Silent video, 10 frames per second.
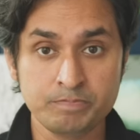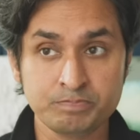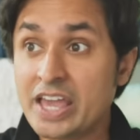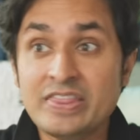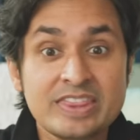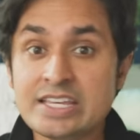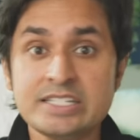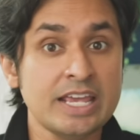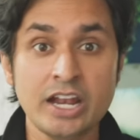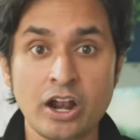And this
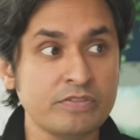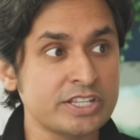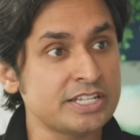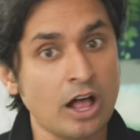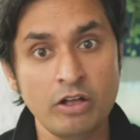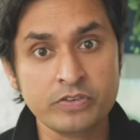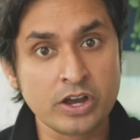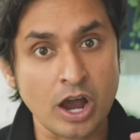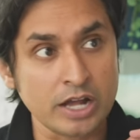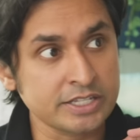in and of itself
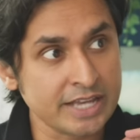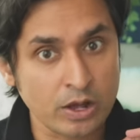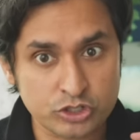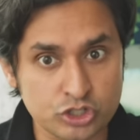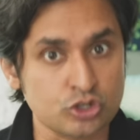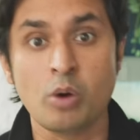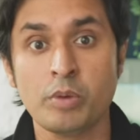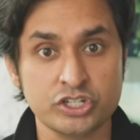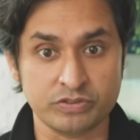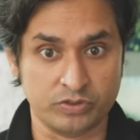cuts out so
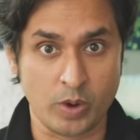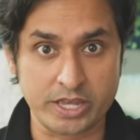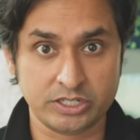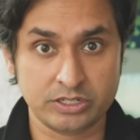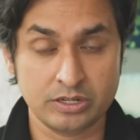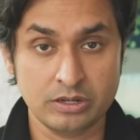much of the waste.